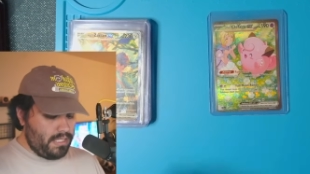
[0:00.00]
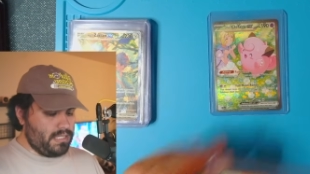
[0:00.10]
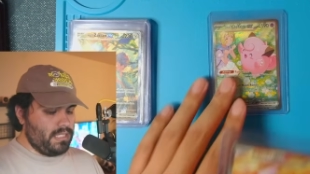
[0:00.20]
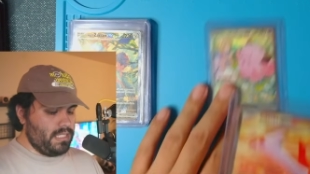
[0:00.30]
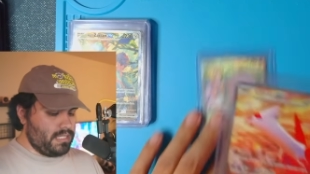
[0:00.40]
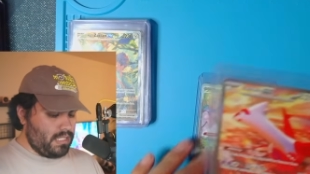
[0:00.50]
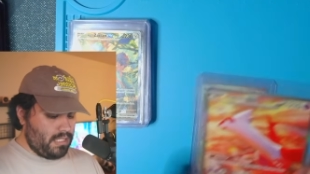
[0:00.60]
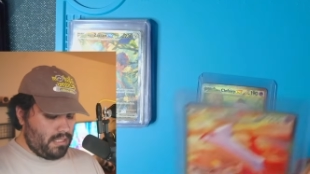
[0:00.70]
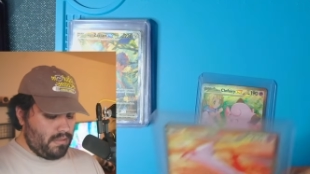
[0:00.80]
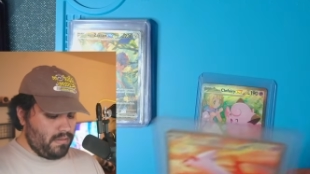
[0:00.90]
It's this
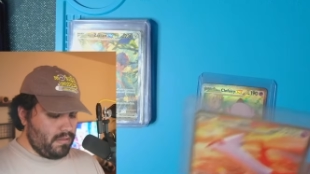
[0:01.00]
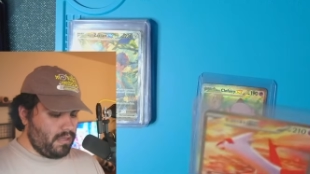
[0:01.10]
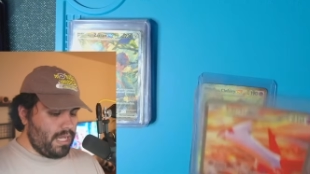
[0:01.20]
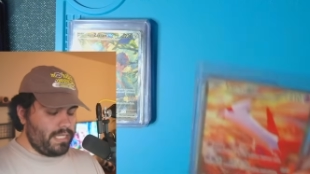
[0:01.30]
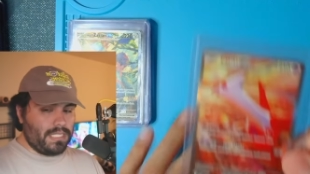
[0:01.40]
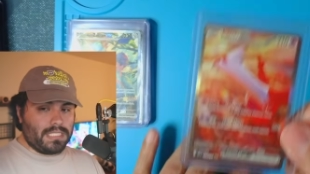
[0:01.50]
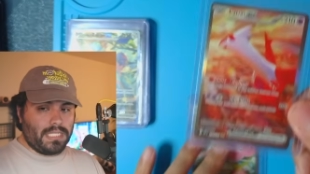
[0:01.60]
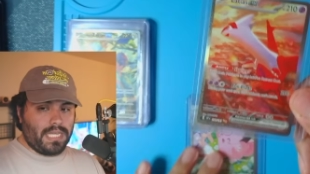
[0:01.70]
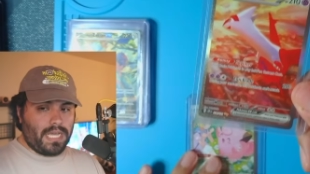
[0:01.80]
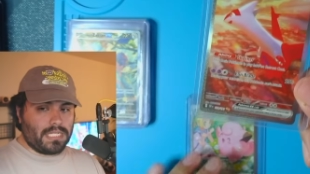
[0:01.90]
Latias
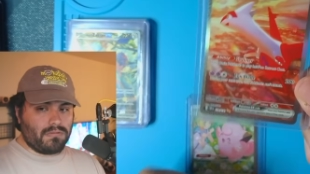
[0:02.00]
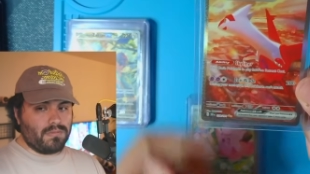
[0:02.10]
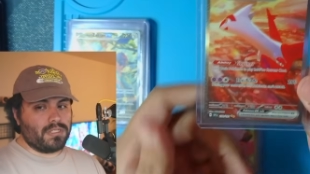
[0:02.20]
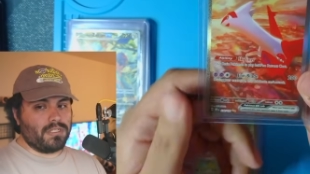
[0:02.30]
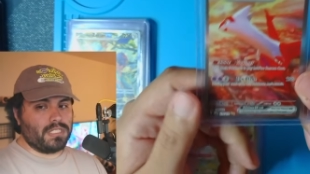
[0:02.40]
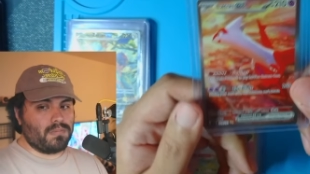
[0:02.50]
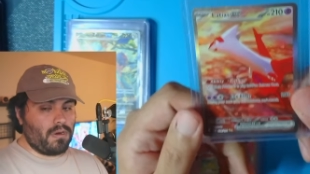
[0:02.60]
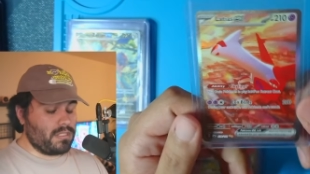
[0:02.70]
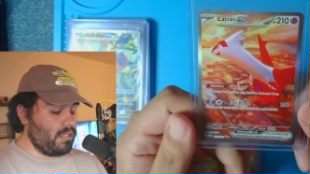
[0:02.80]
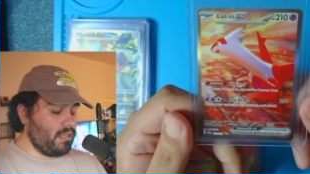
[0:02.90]
EX from Surging
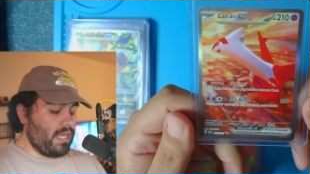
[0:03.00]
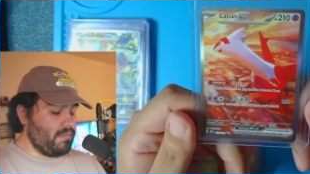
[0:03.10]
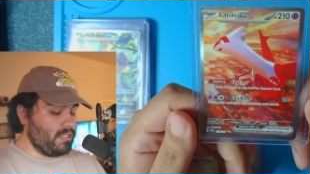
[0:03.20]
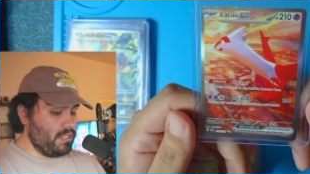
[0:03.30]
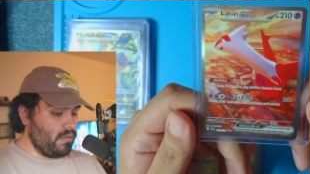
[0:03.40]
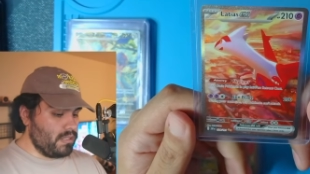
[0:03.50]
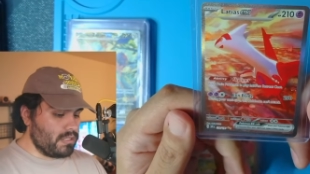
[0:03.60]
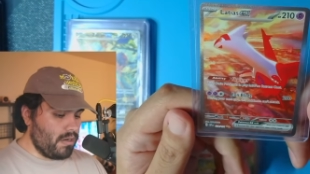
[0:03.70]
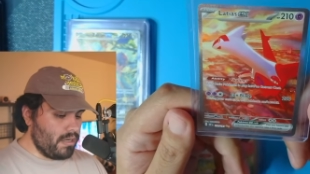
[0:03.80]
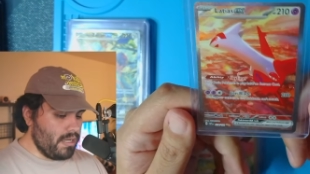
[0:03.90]
Sparks. Absolutely adore this
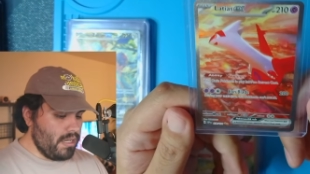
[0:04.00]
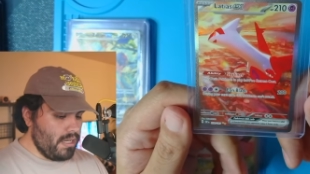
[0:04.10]
card.